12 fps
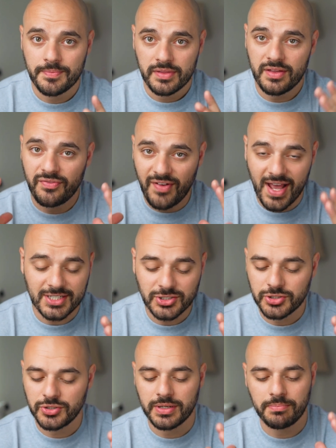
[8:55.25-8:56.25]
the
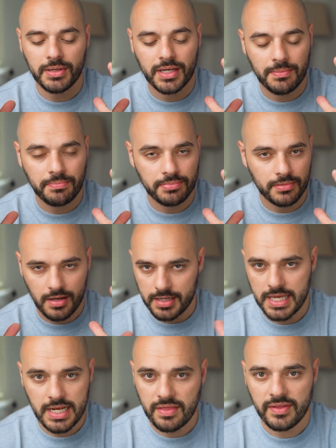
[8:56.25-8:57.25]
faster you can pick up on
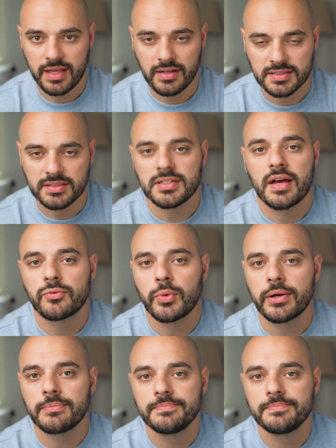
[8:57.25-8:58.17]
anything else in software.